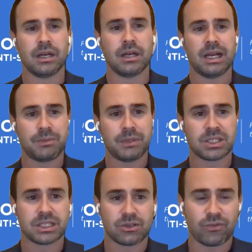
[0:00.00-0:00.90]
Hate
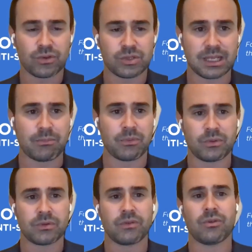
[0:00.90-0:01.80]
speech is the first step
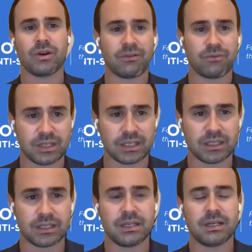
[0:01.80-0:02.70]
for
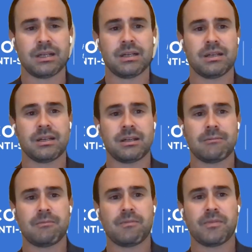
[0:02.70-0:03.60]
everything.
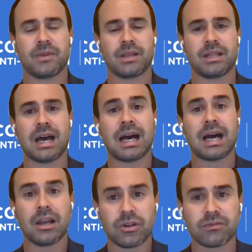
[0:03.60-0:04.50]
There are a
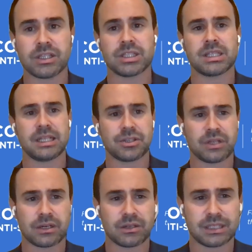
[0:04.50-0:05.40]
lot of
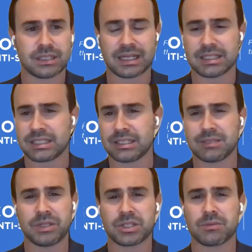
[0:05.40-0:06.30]
legislation against hate
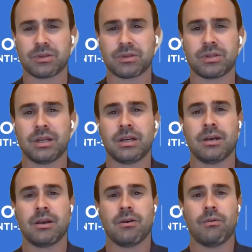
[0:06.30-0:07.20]
speech, but
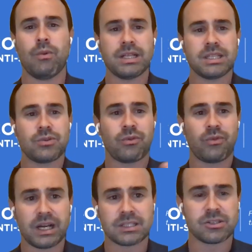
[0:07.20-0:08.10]
once you
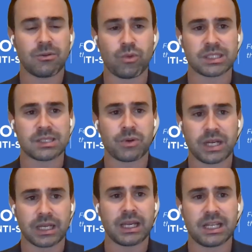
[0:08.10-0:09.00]
find someone
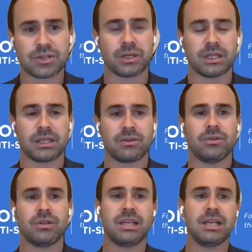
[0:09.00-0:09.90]
spreading hatred
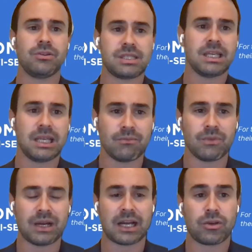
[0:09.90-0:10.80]
until you see
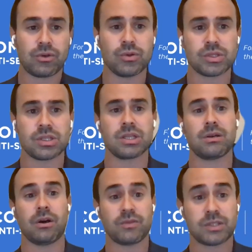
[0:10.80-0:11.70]
him accused
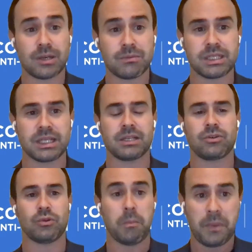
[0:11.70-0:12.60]
of something
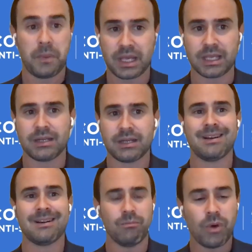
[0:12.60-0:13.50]
to pay
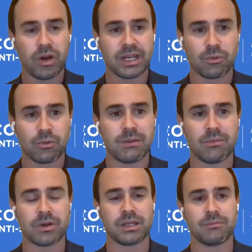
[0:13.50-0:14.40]
money, real
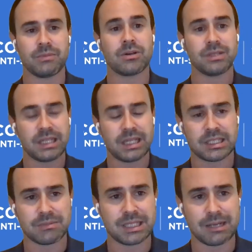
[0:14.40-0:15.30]
money, because he did
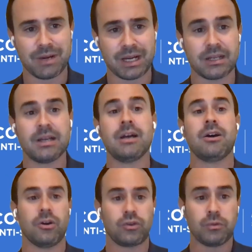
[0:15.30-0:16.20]
something bad,
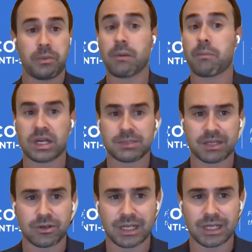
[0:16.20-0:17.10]
or to pay a price by
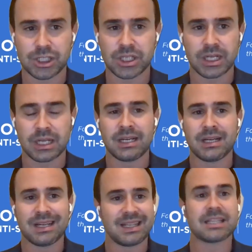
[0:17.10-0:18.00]
going in jail,
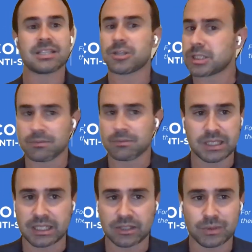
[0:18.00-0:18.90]
that's not something
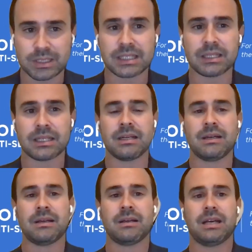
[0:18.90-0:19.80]
that we see.
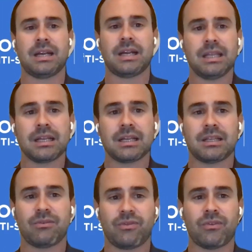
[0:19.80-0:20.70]
And I think that
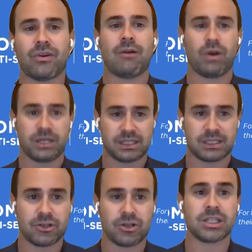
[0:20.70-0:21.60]
if I was
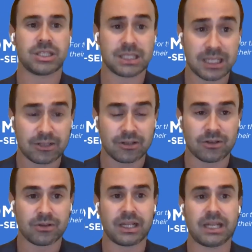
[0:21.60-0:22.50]
a legislator
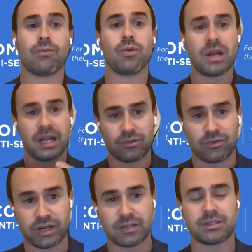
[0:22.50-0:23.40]
and I would like to
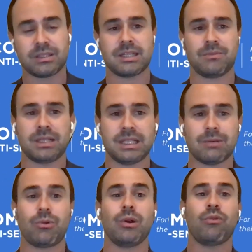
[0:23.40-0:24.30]
fight anti-Semitism,
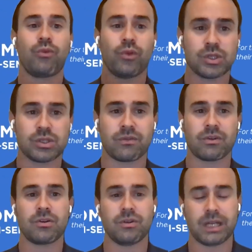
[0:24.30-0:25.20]
we will first of all
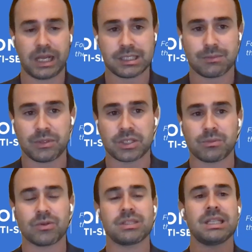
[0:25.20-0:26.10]
go in hate speech,
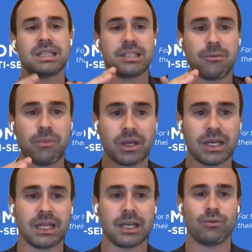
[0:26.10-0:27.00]
because this is the beginning.